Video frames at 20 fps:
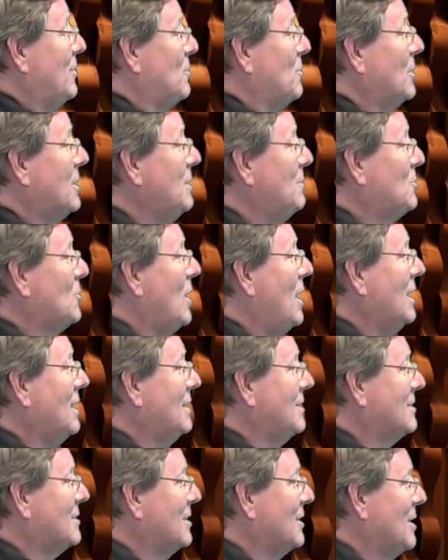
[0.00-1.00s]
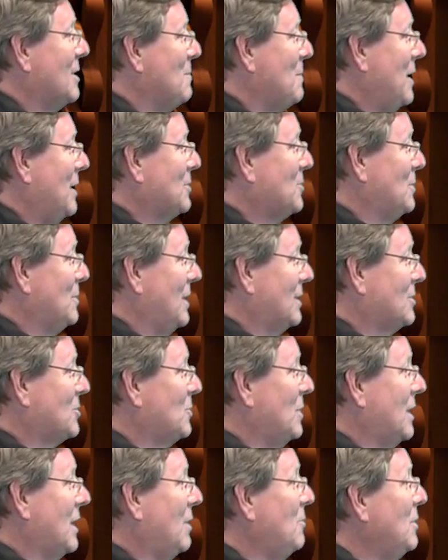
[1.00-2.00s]
We'll keep track of this and get back to it next
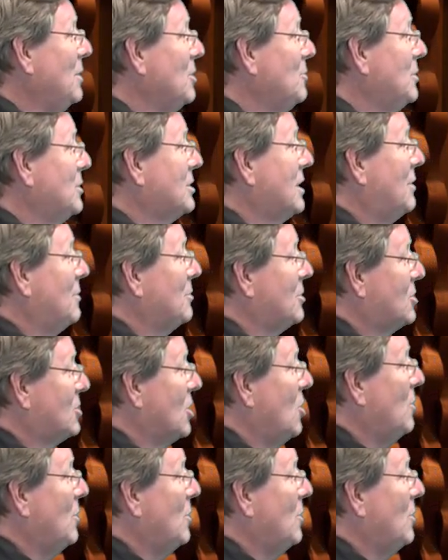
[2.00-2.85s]
week. I really wish they would show